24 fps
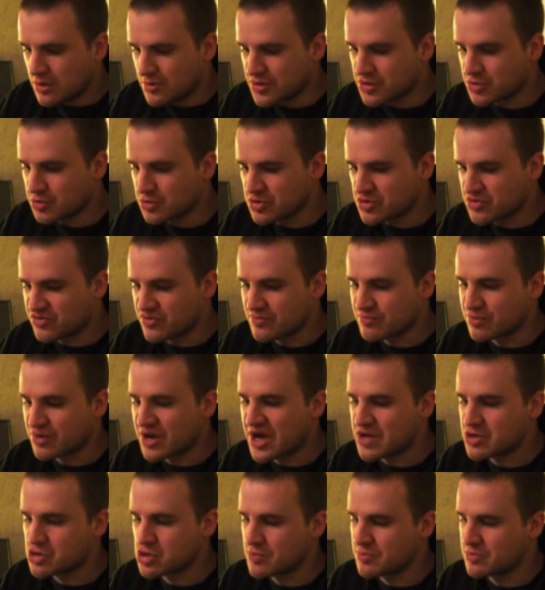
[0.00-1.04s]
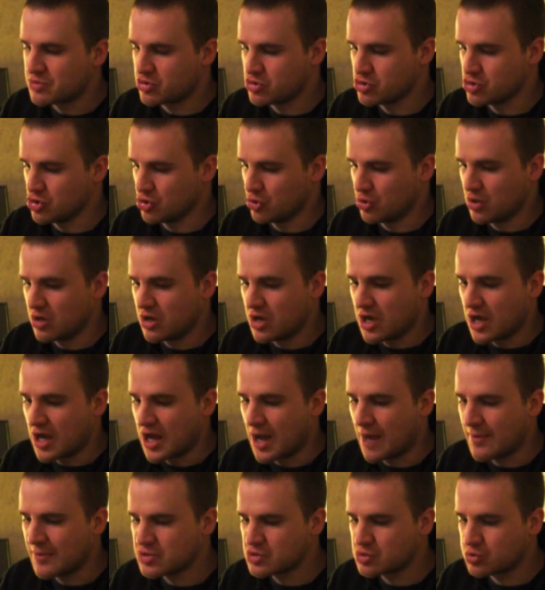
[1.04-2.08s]
This one's from Brash Up 2.
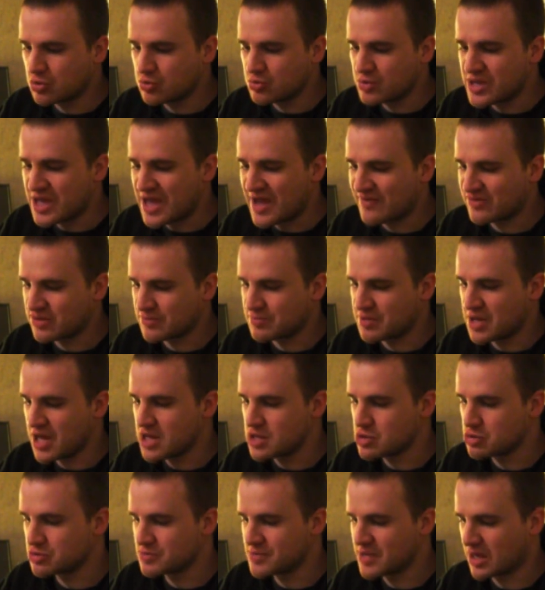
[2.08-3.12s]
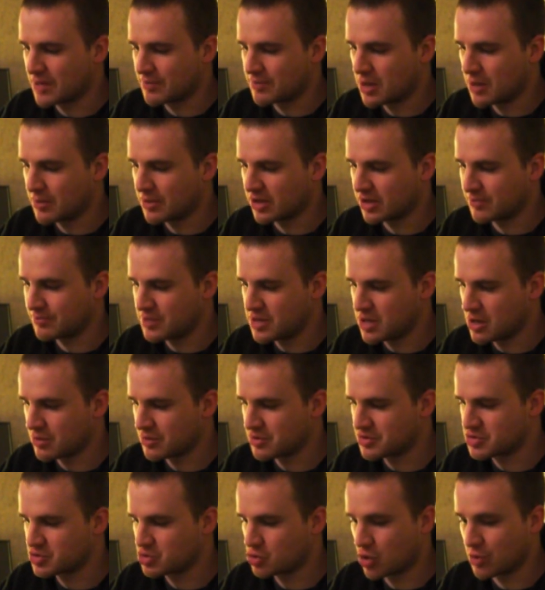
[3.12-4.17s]
How much would we have to pay you to make a public
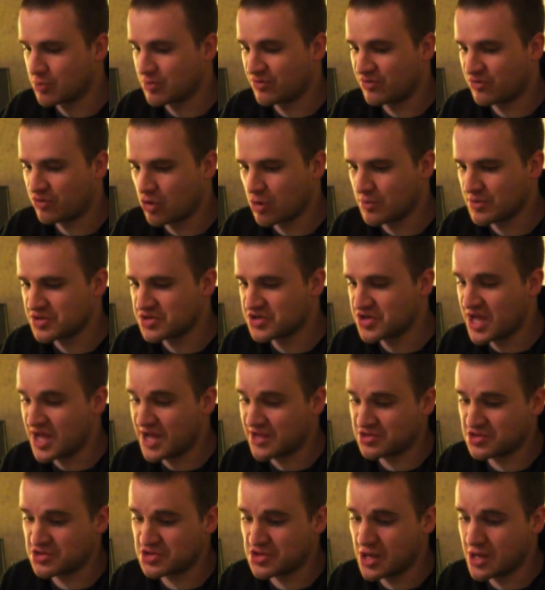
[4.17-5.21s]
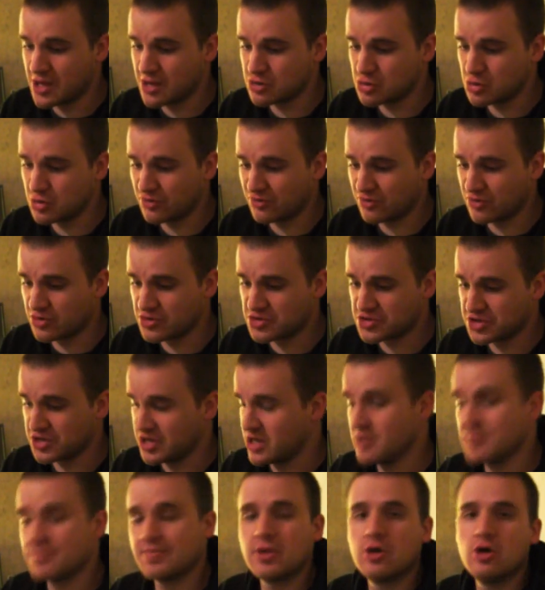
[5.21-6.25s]
appearance or performance at, say, a
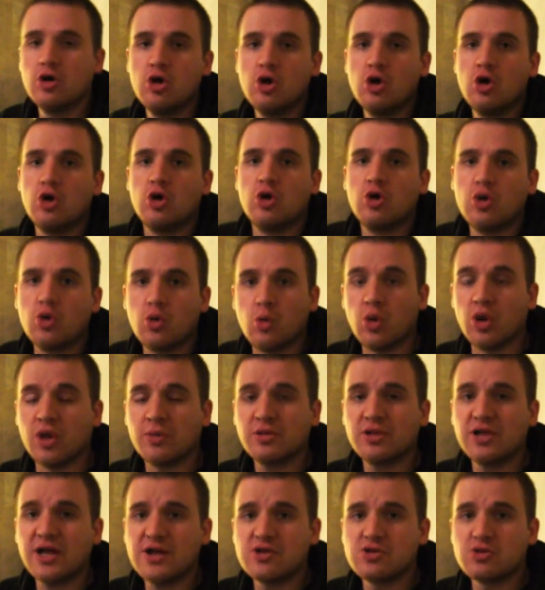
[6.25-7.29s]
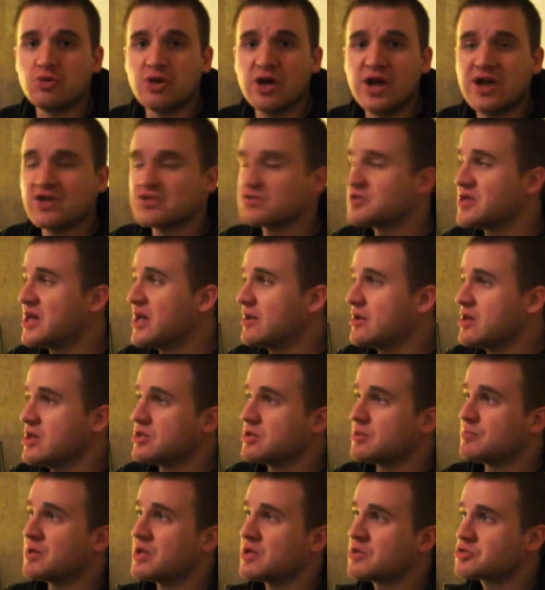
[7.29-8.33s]
university? Well, I'm glad you asked that.
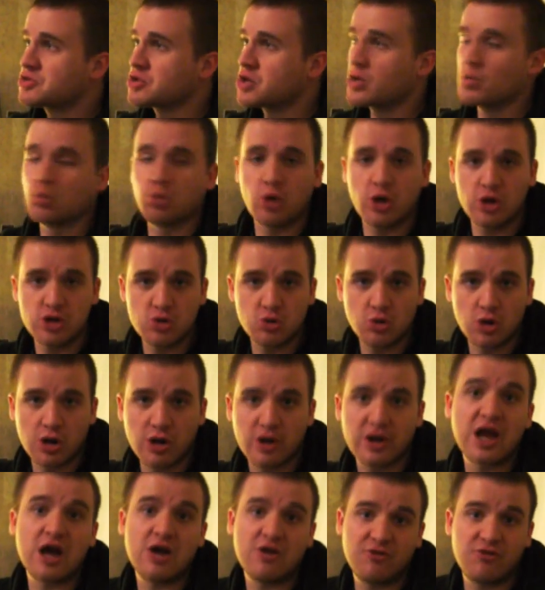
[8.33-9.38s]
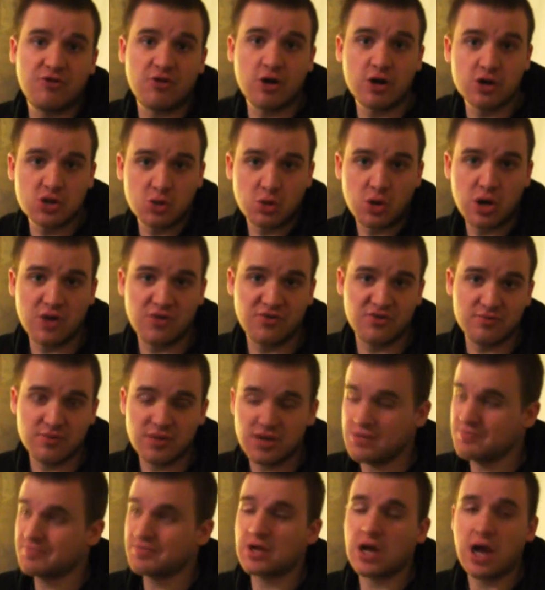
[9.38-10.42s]
It depends on where you are and how far you are from
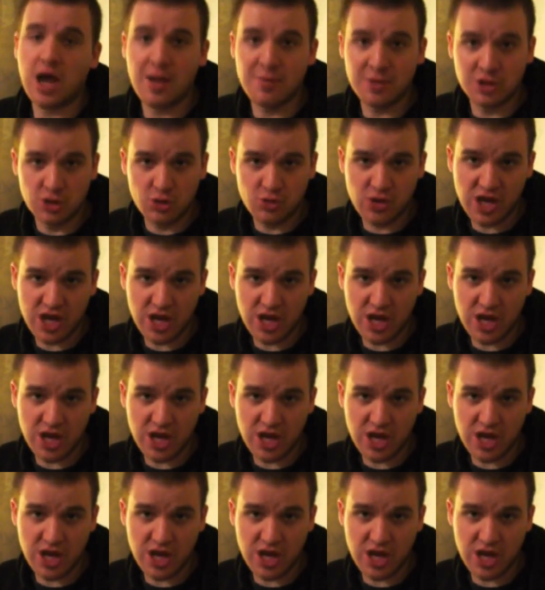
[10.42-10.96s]
me. I'm in New